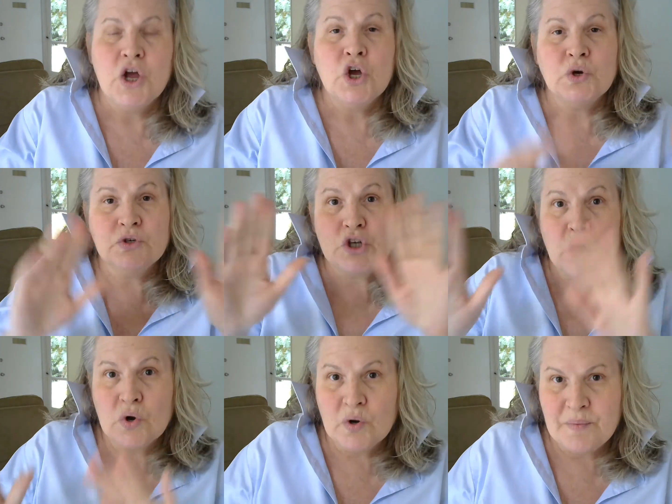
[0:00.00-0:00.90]
who
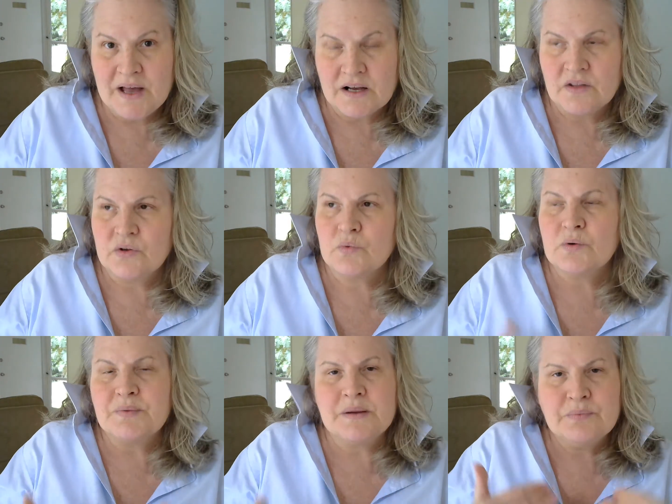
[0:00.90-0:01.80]
don't go back on their word,
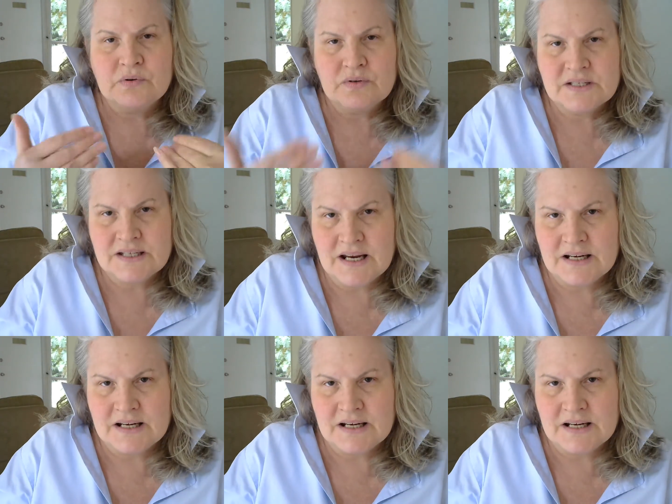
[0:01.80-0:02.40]
people who stay